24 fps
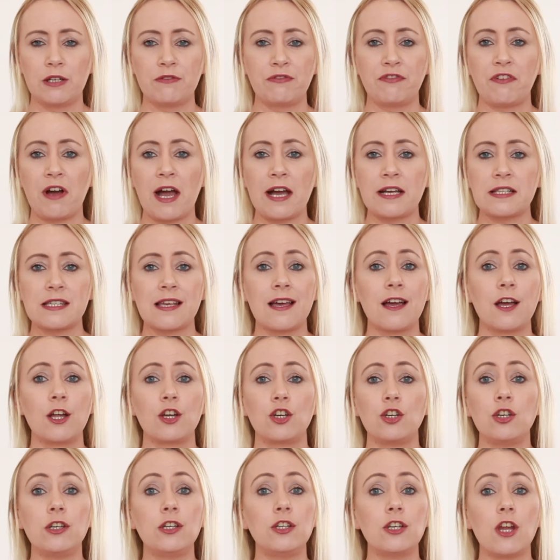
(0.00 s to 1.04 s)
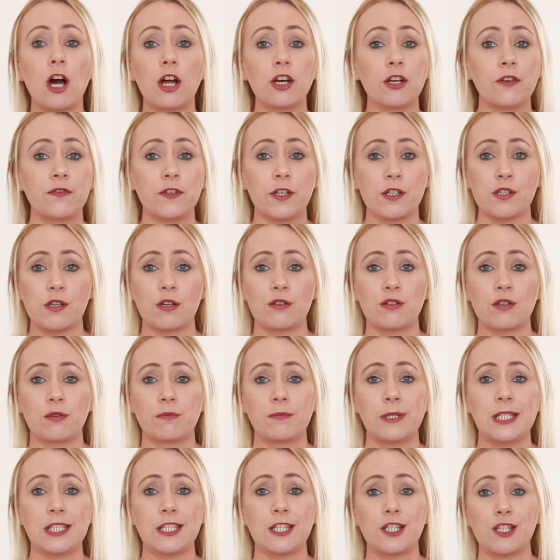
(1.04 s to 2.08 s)
In fact, none of your
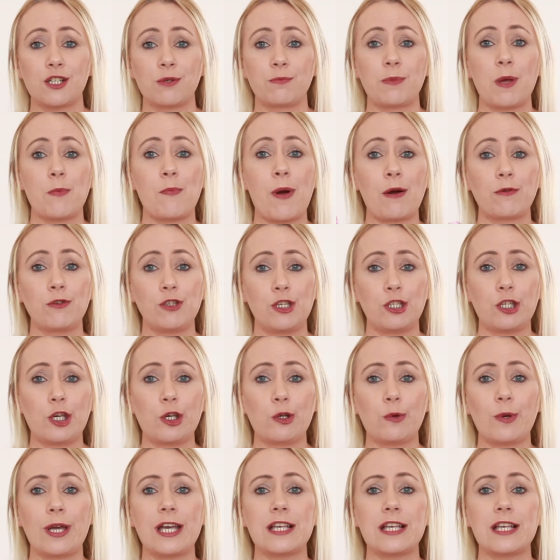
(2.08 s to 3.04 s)
social media should be about you.